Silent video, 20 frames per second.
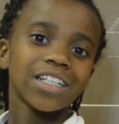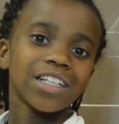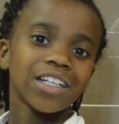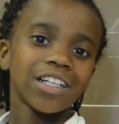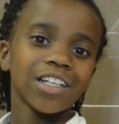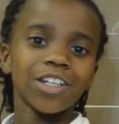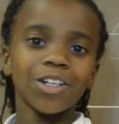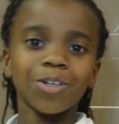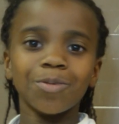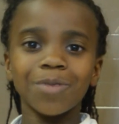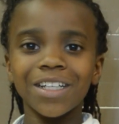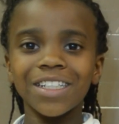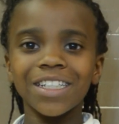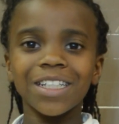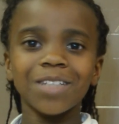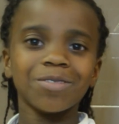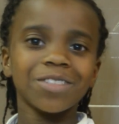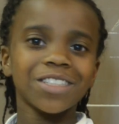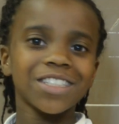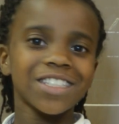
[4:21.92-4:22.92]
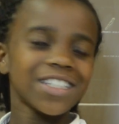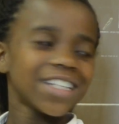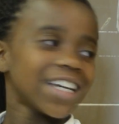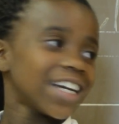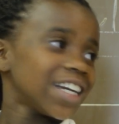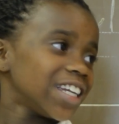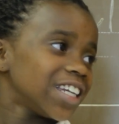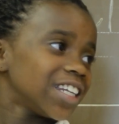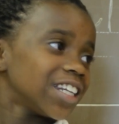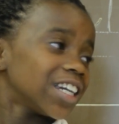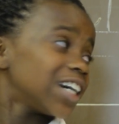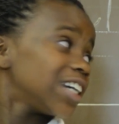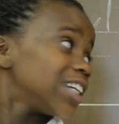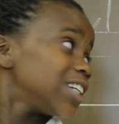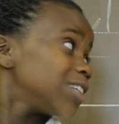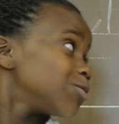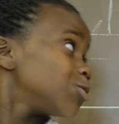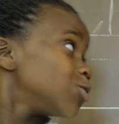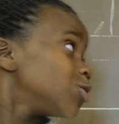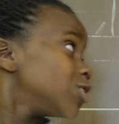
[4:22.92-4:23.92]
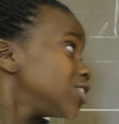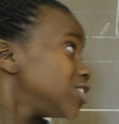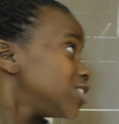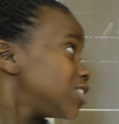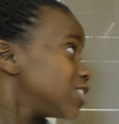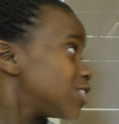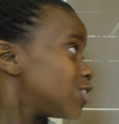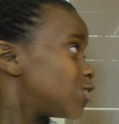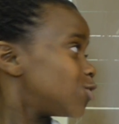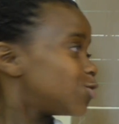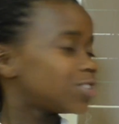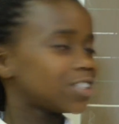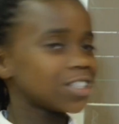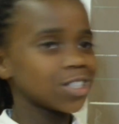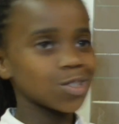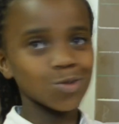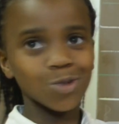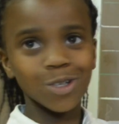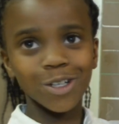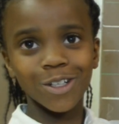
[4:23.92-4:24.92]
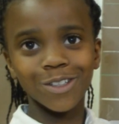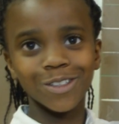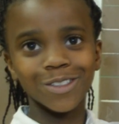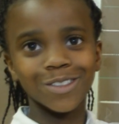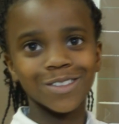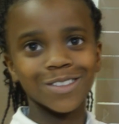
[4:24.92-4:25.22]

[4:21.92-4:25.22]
Hello, my name is Tanaya, and I am going to decode this word.